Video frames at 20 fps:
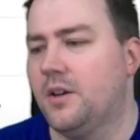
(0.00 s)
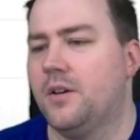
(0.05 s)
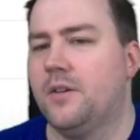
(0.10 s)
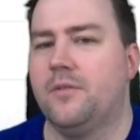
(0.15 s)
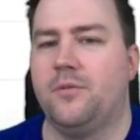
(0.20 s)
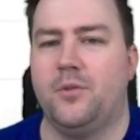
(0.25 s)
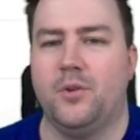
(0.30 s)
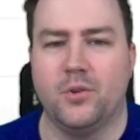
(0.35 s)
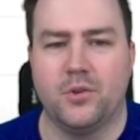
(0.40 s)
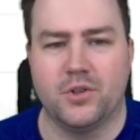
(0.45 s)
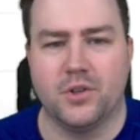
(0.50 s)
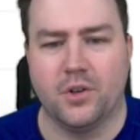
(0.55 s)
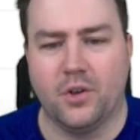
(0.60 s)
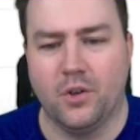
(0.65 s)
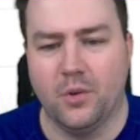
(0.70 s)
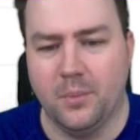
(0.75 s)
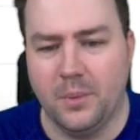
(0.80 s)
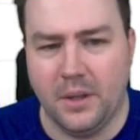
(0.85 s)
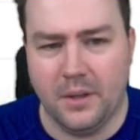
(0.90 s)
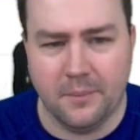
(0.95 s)
future
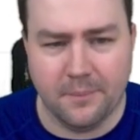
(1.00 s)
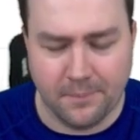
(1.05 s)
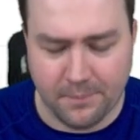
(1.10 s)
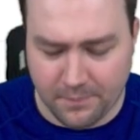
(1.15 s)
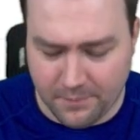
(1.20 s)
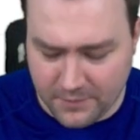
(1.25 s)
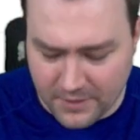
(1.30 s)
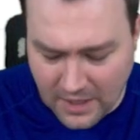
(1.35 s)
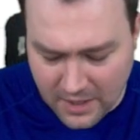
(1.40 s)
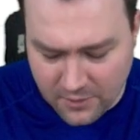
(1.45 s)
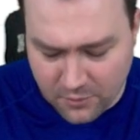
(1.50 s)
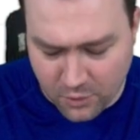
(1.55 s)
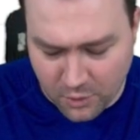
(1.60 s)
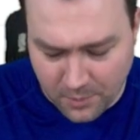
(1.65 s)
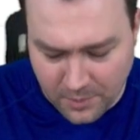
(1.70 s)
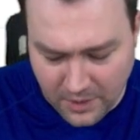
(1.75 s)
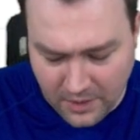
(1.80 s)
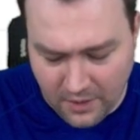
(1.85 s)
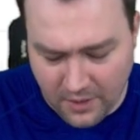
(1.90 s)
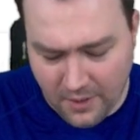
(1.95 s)
QB. That would
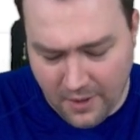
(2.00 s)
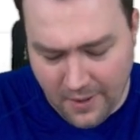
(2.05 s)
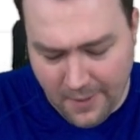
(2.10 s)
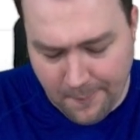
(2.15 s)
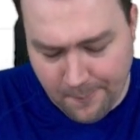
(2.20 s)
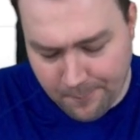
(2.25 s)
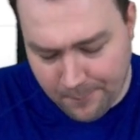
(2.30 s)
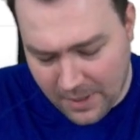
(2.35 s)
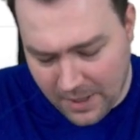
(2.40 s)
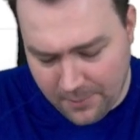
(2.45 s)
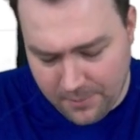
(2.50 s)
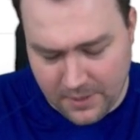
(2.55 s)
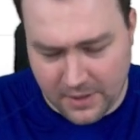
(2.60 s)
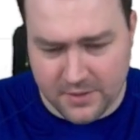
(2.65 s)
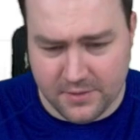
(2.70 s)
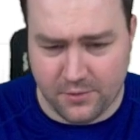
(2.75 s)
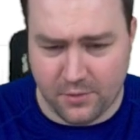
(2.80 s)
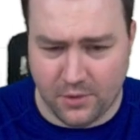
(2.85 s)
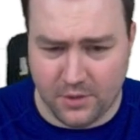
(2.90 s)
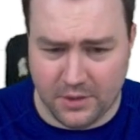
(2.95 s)
be my plans
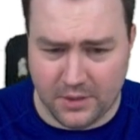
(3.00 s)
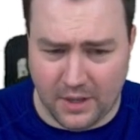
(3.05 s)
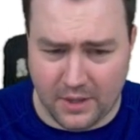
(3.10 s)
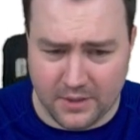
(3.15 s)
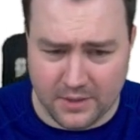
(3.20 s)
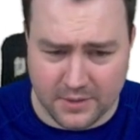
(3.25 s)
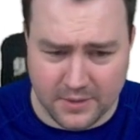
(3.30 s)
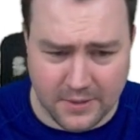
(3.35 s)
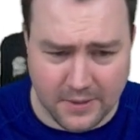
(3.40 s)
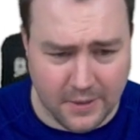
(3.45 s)
for the Titans.